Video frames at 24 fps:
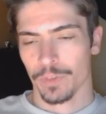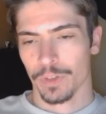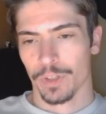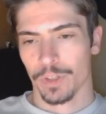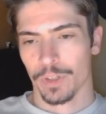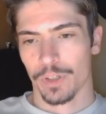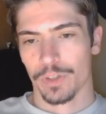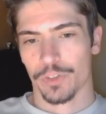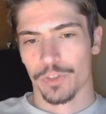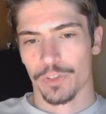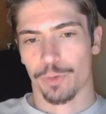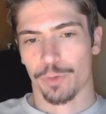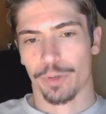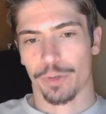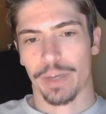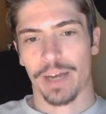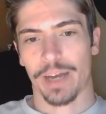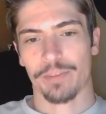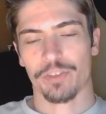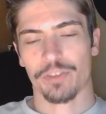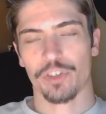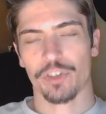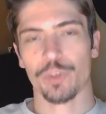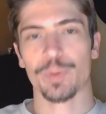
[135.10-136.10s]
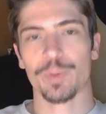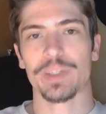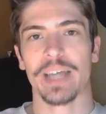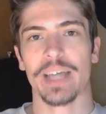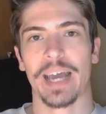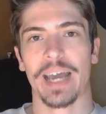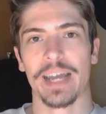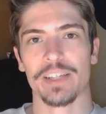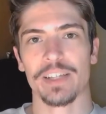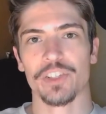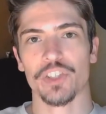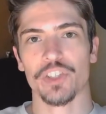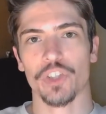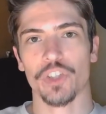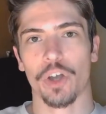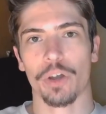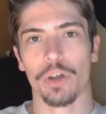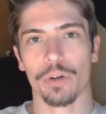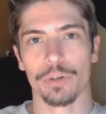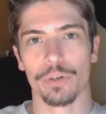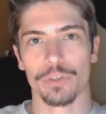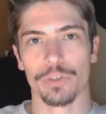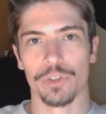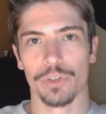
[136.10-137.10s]
So what you have to do is add
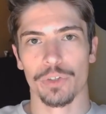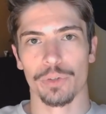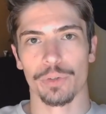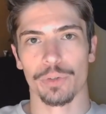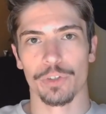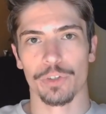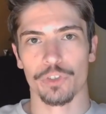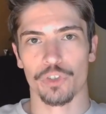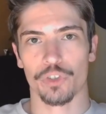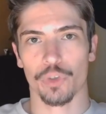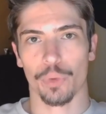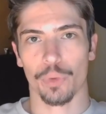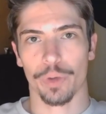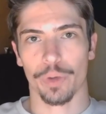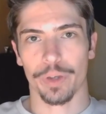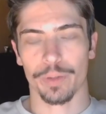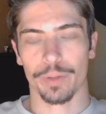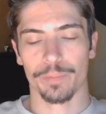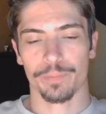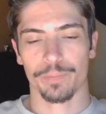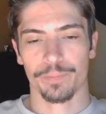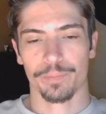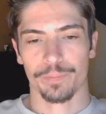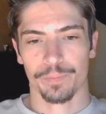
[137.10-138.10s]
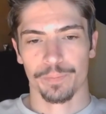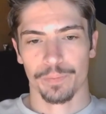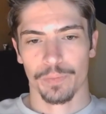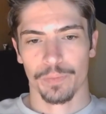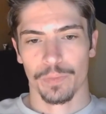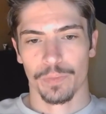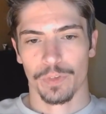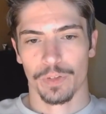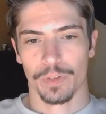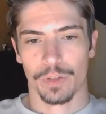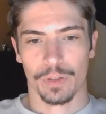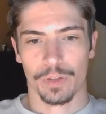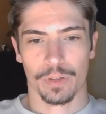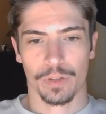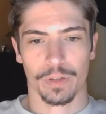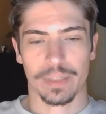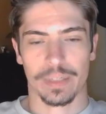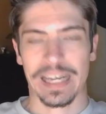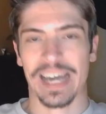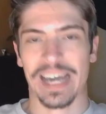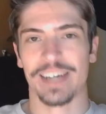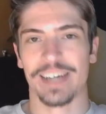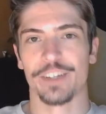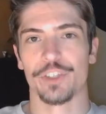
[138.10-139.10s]
solder to the joint
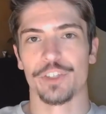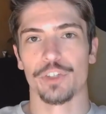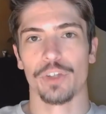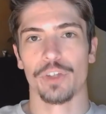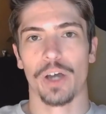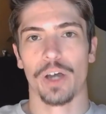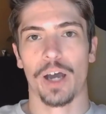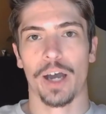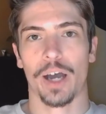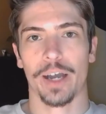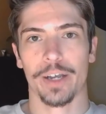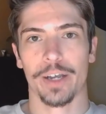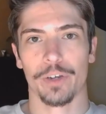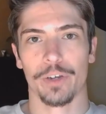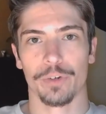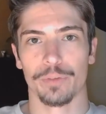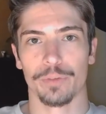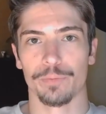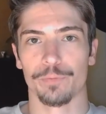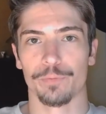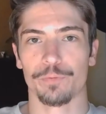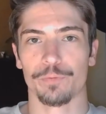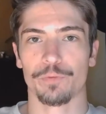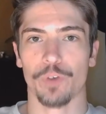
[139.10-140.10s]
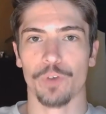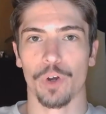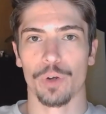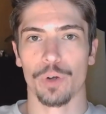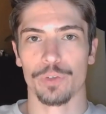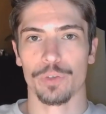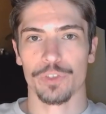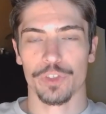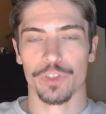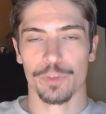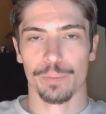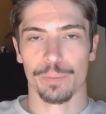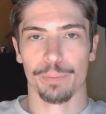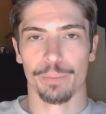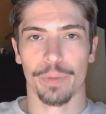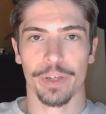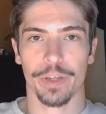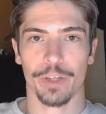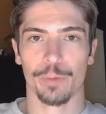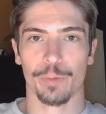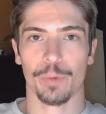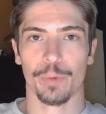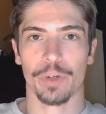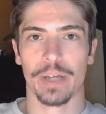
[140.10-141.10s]
and add it to the iron first, but
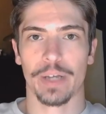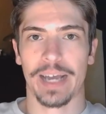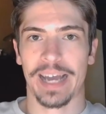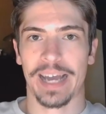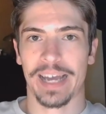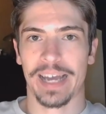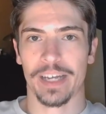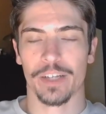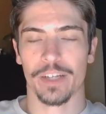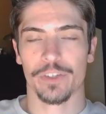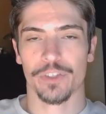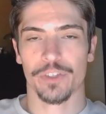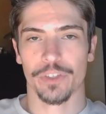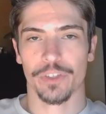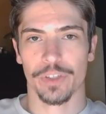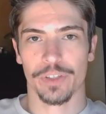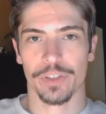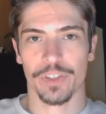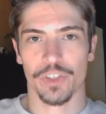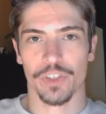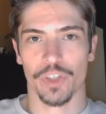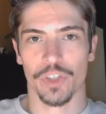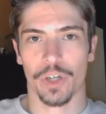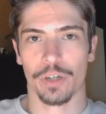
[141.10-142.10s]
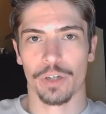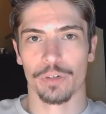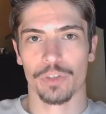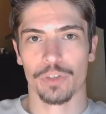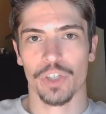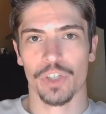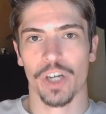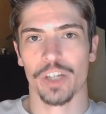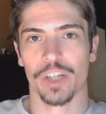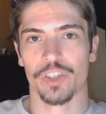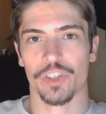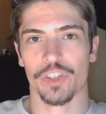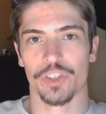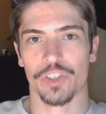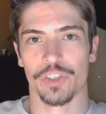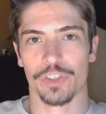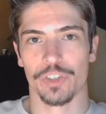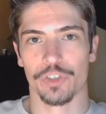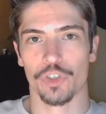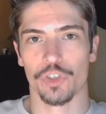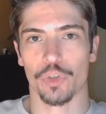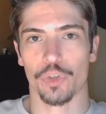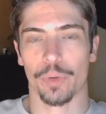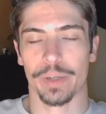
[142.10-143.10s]
you want to add it so that the solder touches
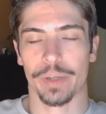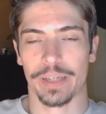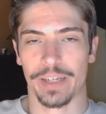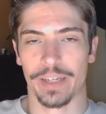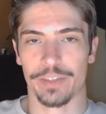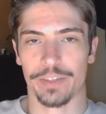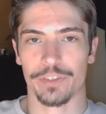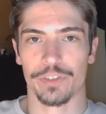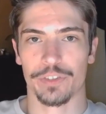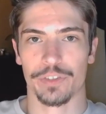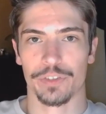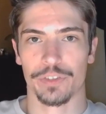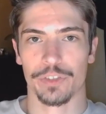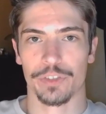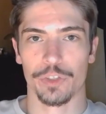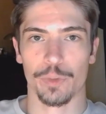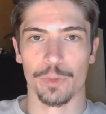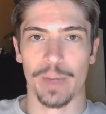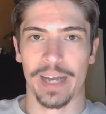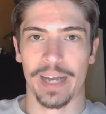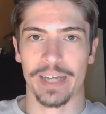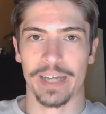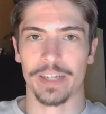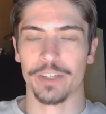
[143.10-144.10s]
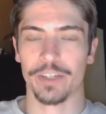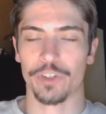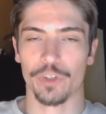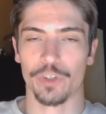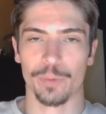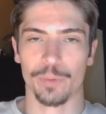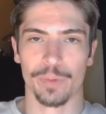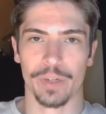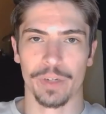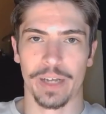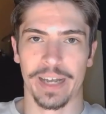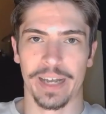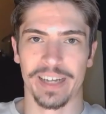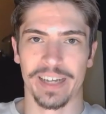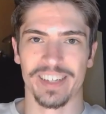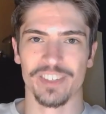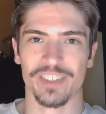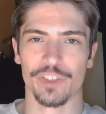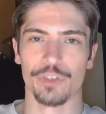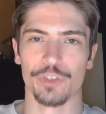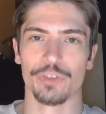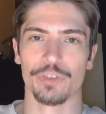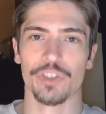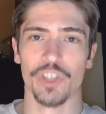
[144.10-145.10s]
the joint as you add it. You don't want to add it
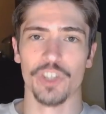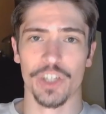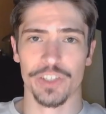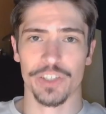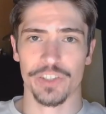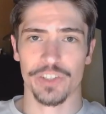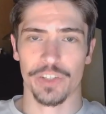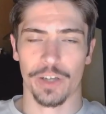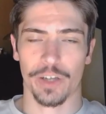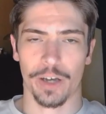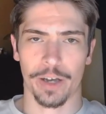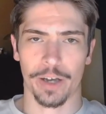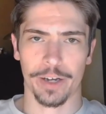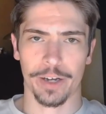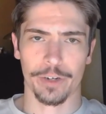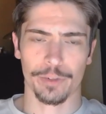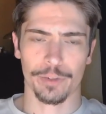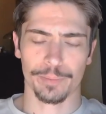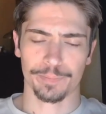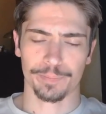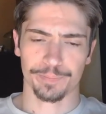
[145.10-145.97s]
to just the iron.